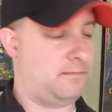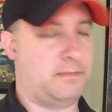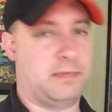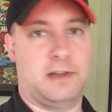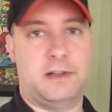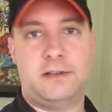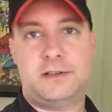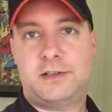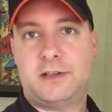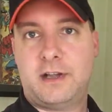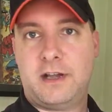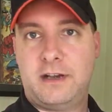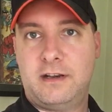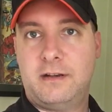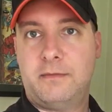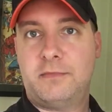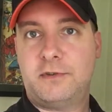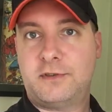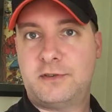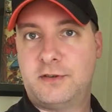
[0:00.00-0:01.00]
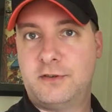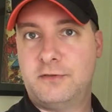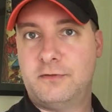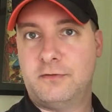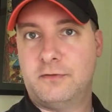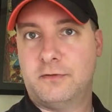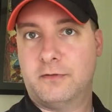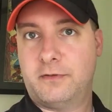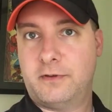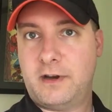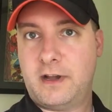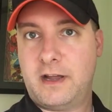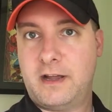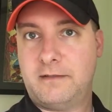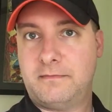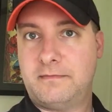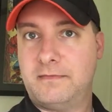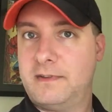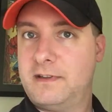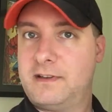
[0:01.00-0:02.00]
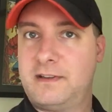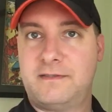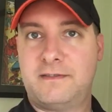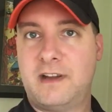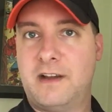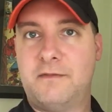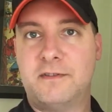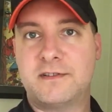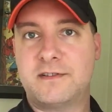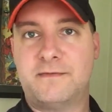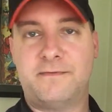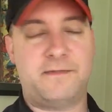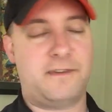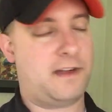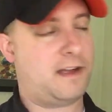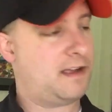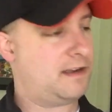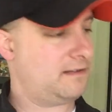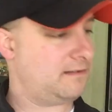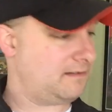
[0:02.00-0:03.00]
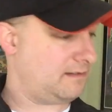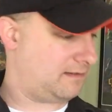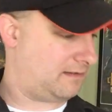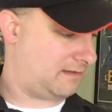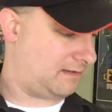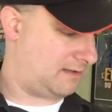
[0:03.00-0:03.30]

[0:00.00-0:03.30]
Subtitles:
Bloodshot number 2, right? The covers are fine.